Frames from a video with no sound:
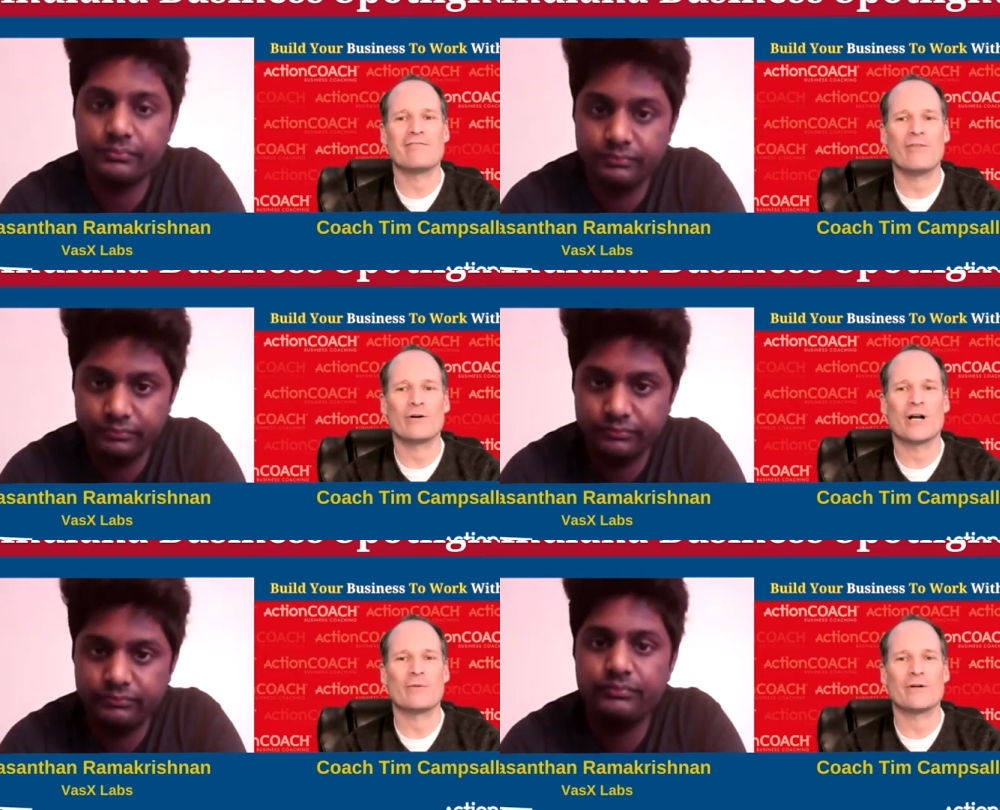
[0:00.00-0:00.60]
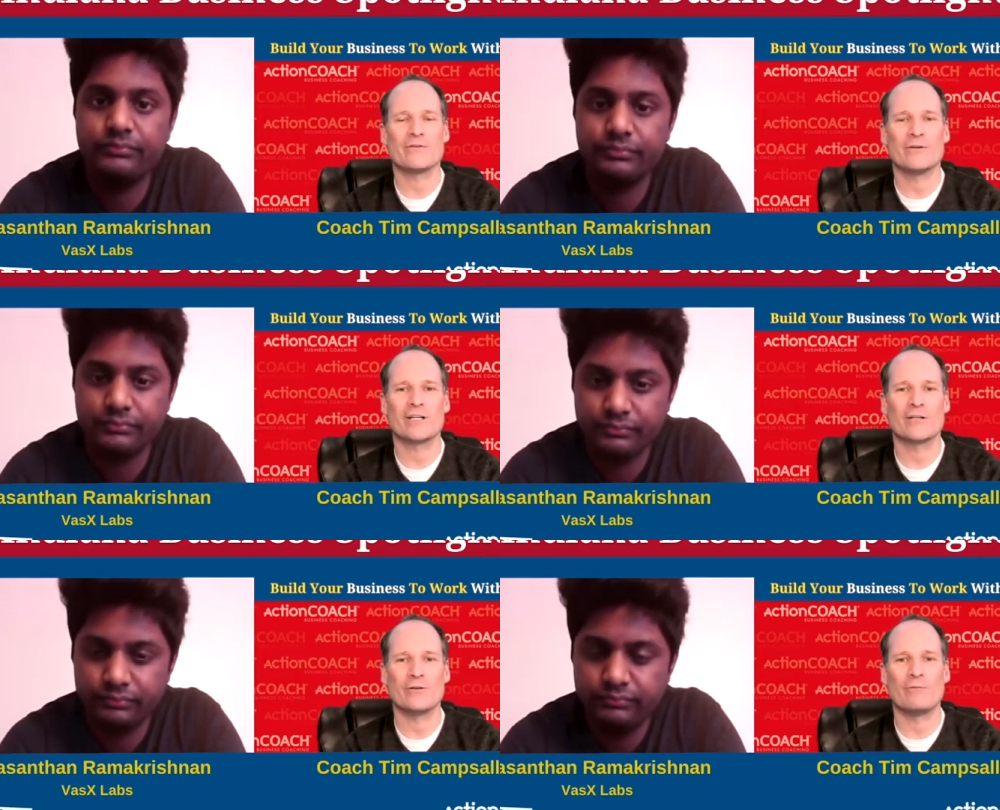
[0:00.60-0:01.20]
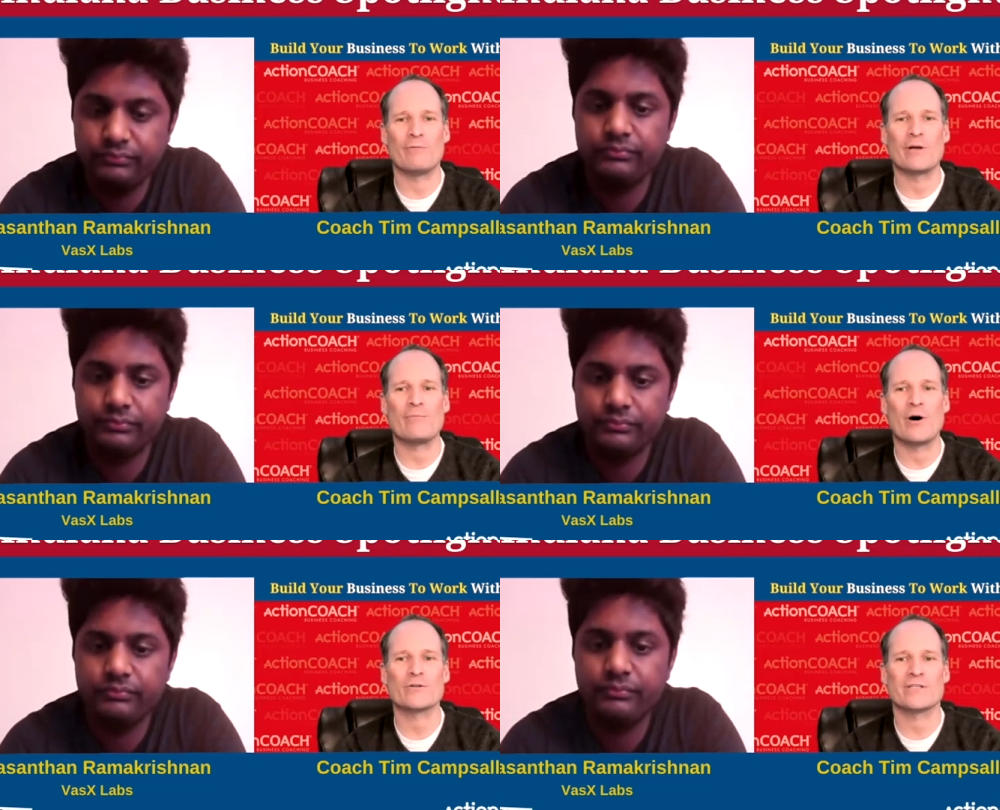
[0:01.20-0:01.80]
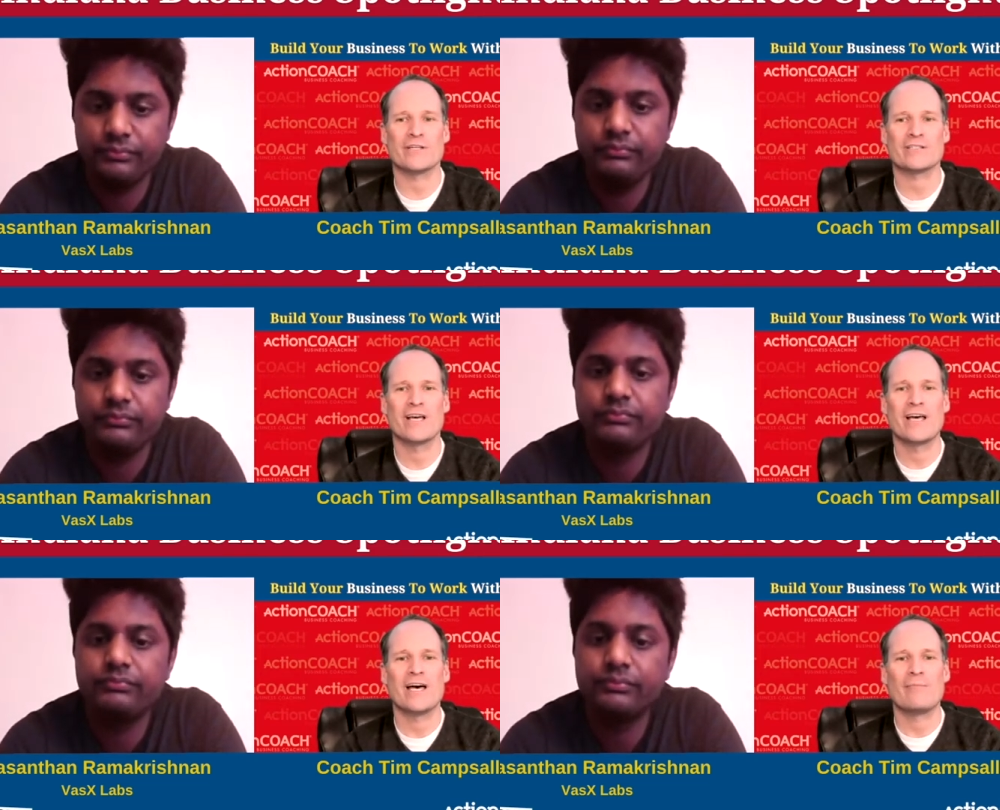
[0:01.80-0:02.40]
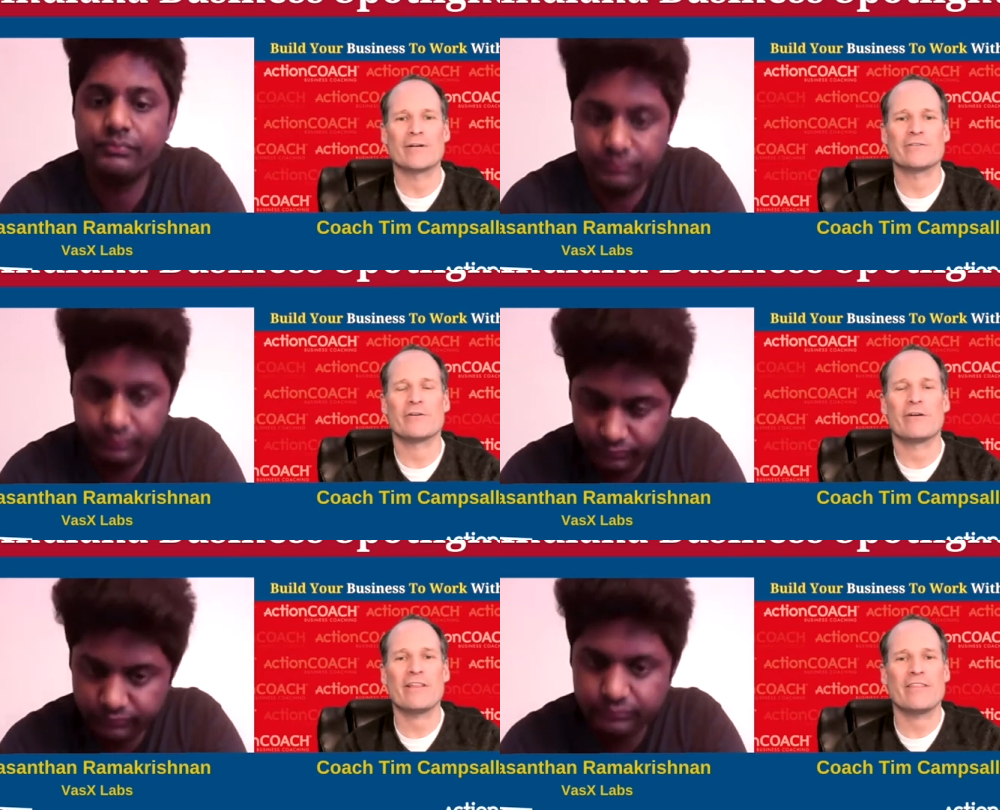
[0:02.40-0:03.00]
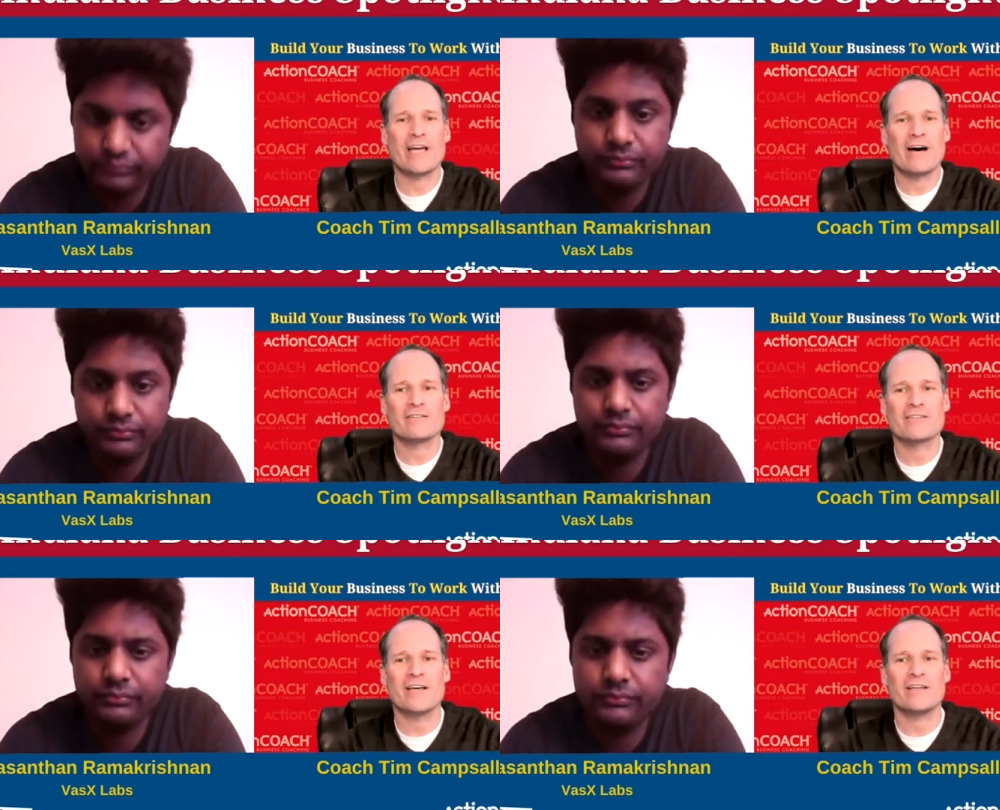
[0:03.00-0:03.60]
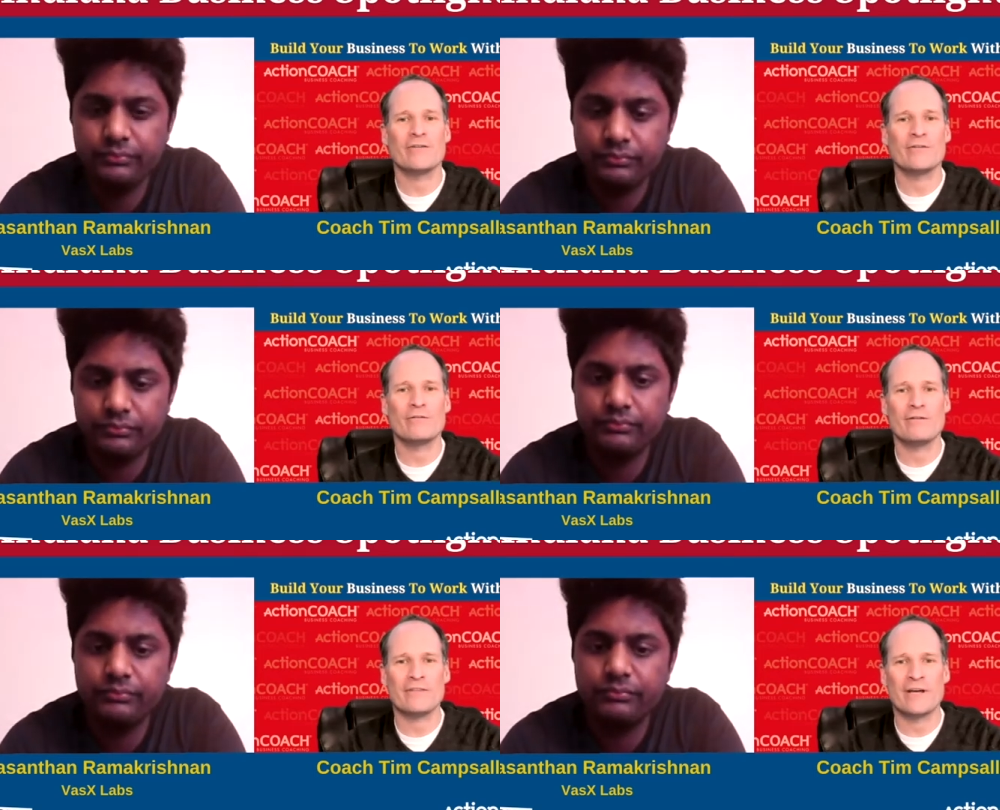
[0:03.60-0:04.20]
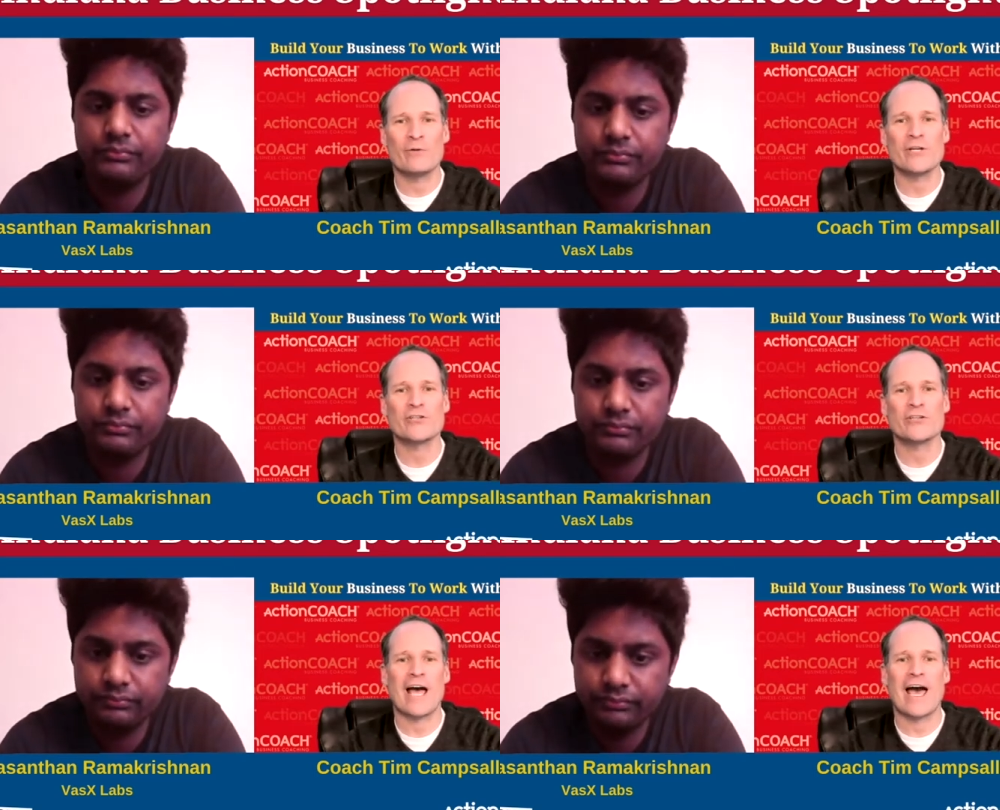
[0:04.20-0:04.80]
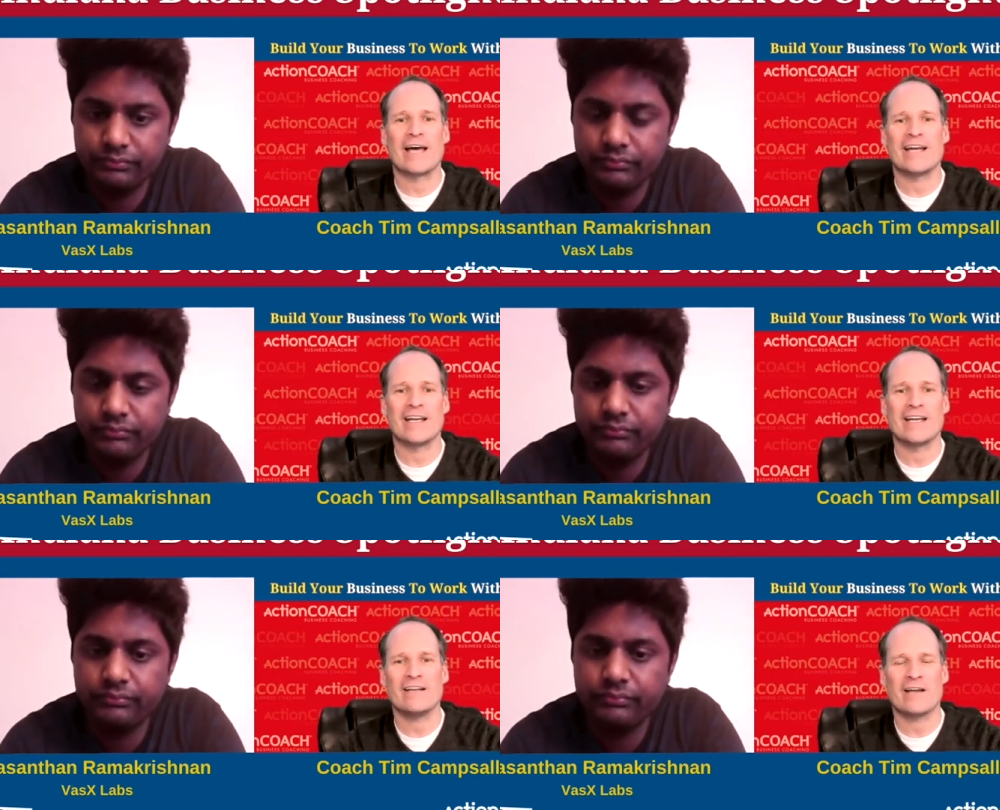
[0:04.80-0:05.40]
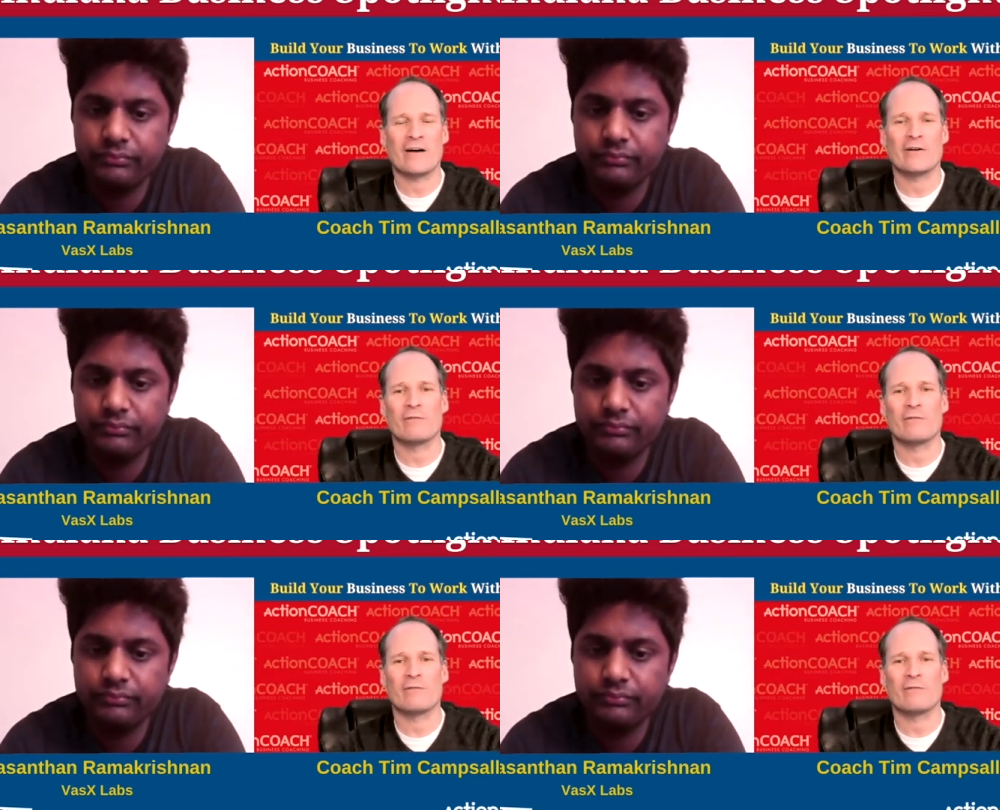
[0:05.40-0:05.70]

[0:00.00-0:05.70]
Speaker 1: phone number to include when we post this but is there anything else that you that we should add any are you